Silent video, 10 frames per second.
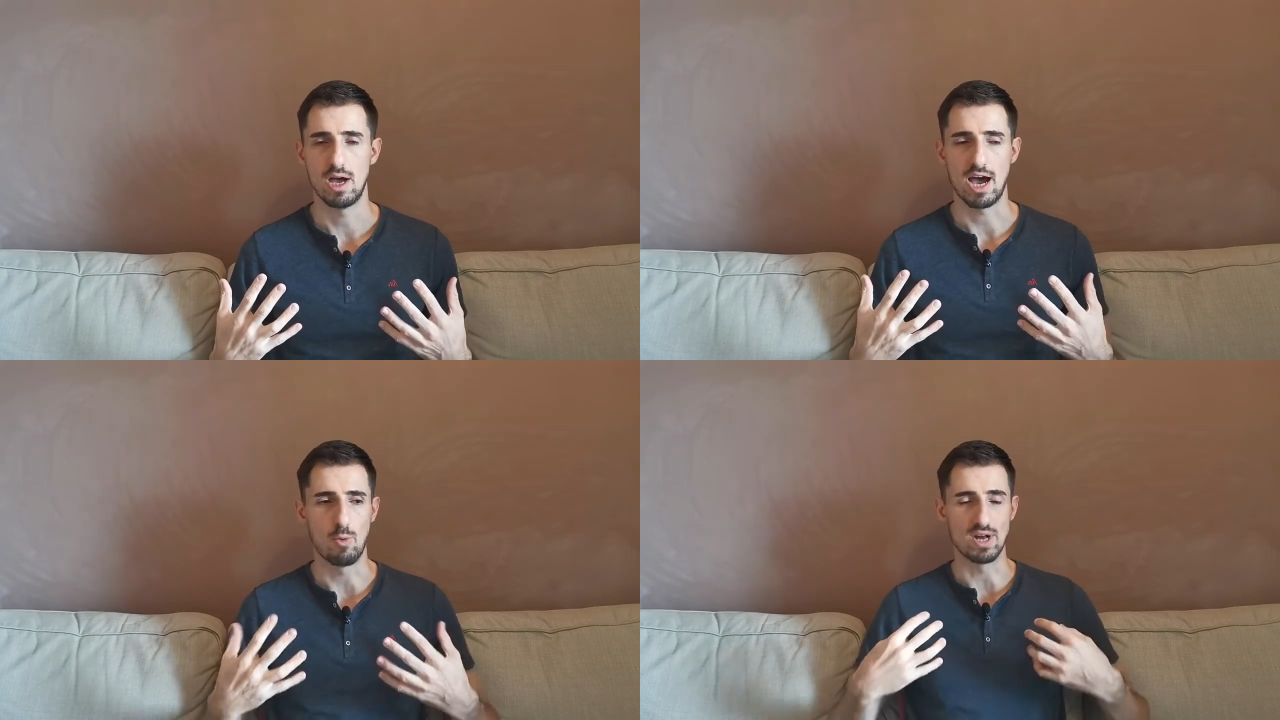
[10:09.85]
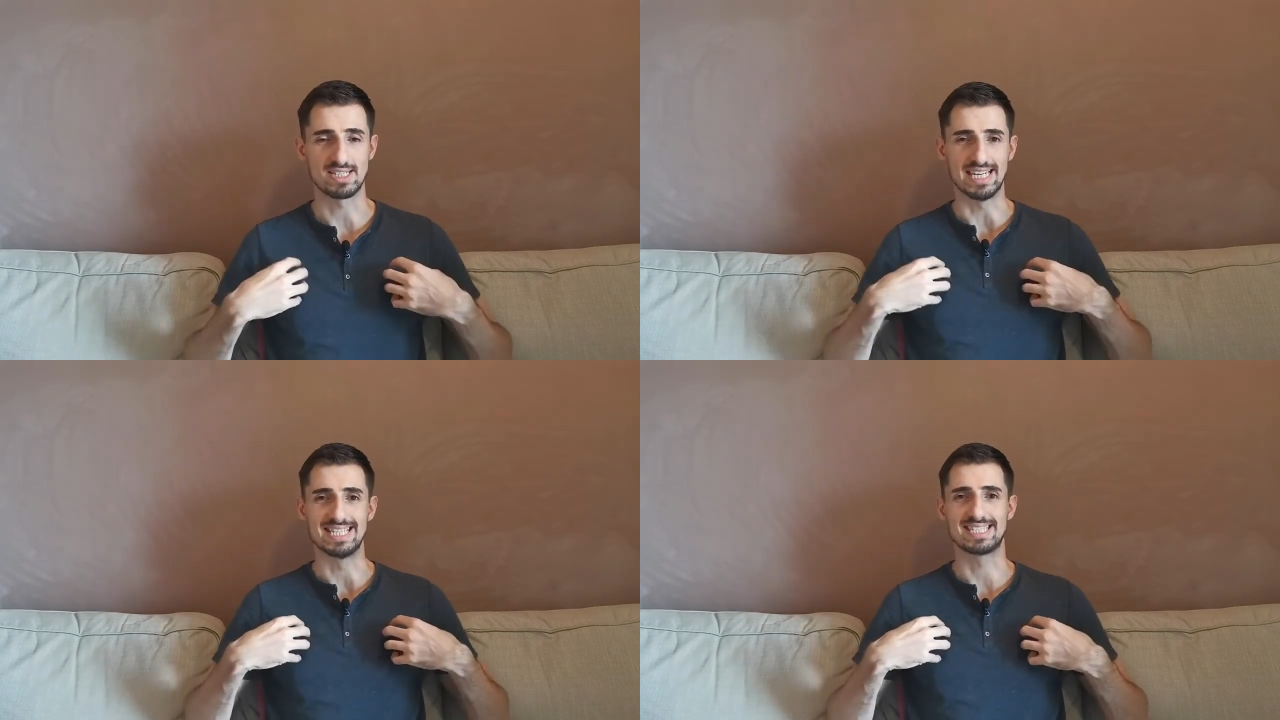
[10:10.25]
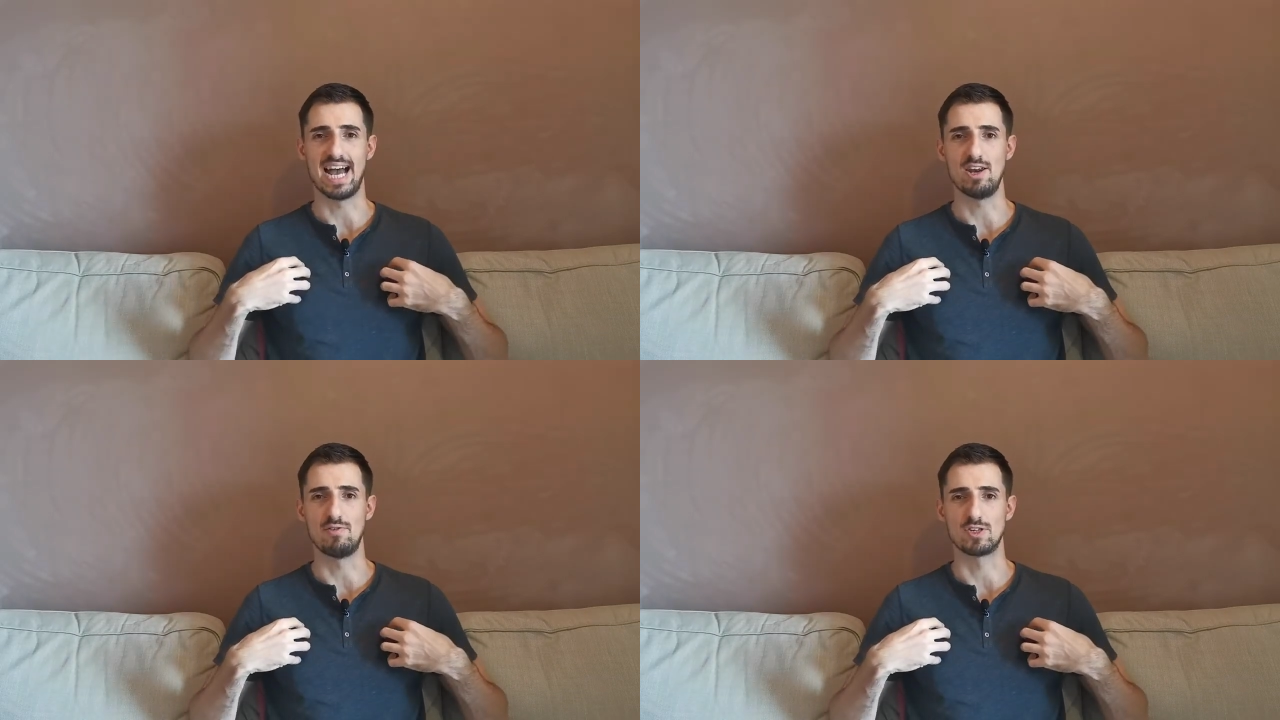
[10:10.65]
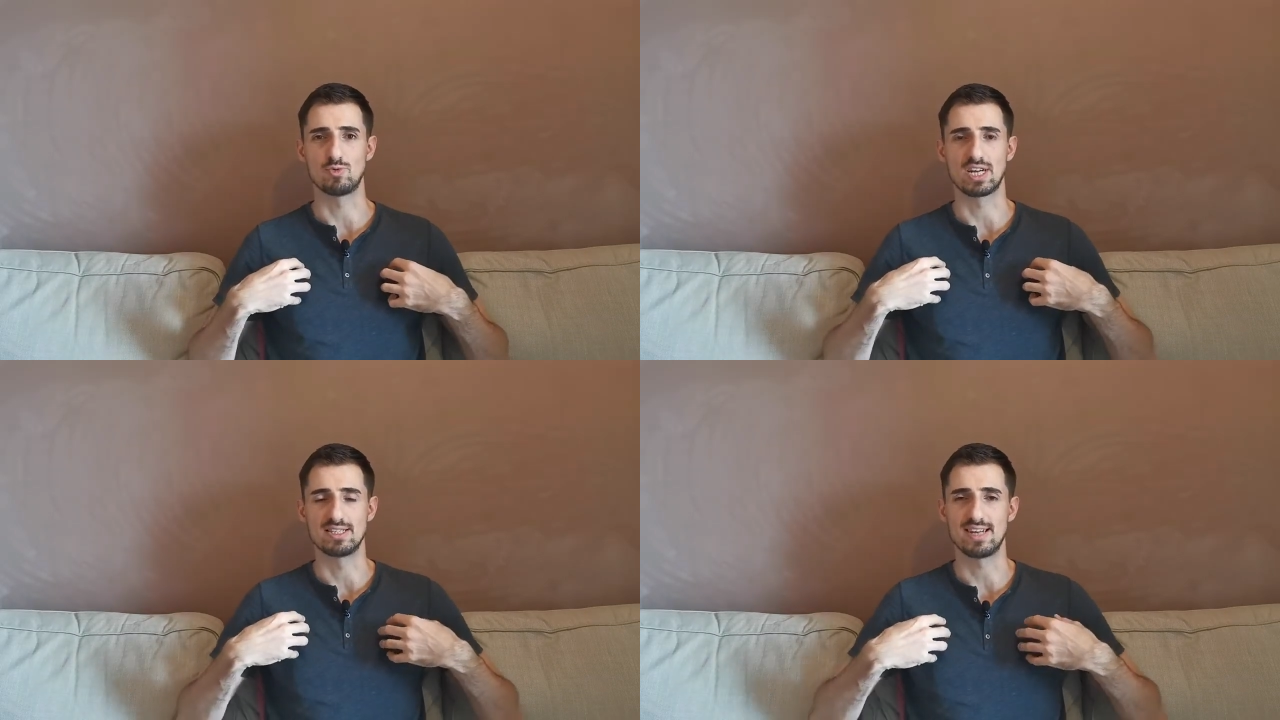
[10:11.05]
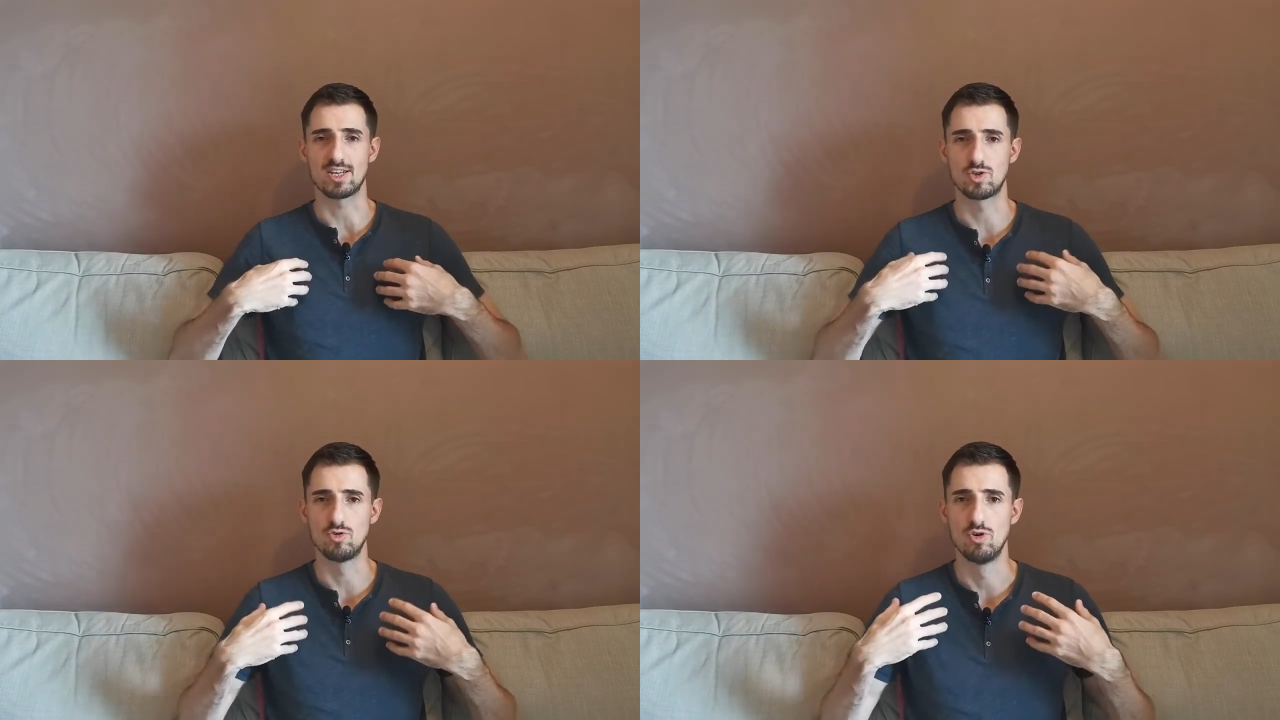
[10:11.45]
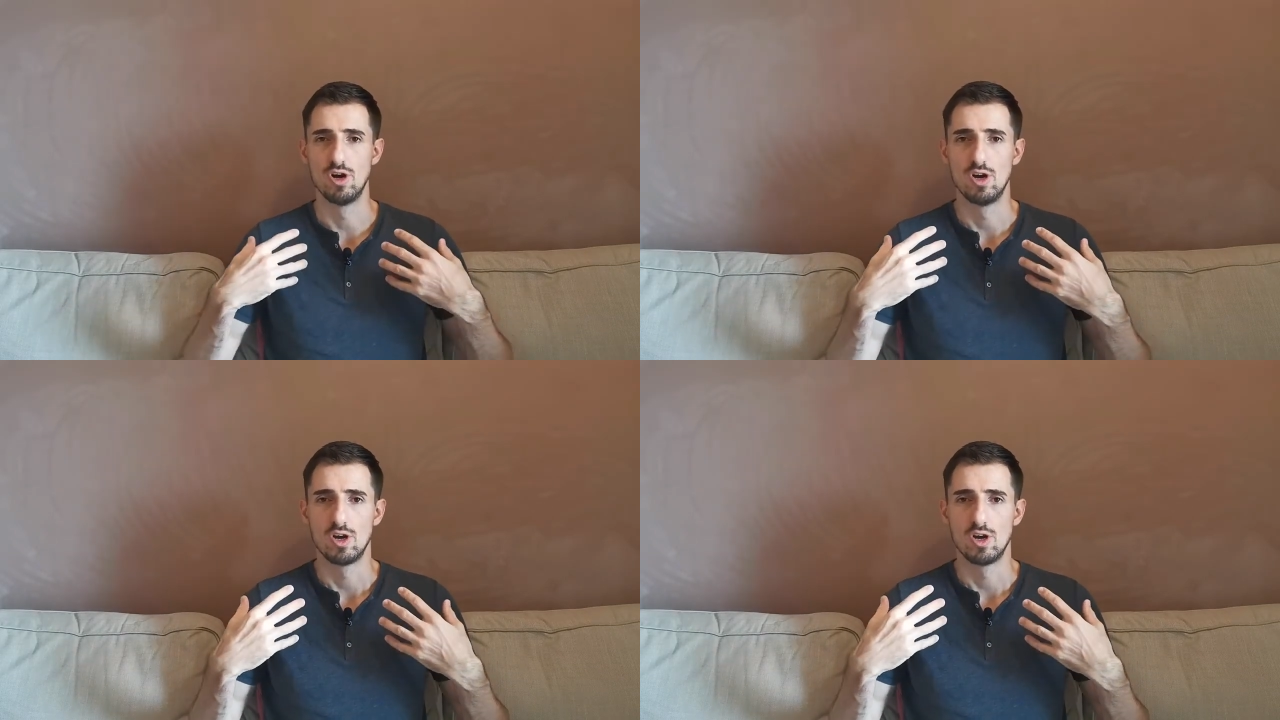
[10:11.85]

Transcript: at what's inside of us, we can start to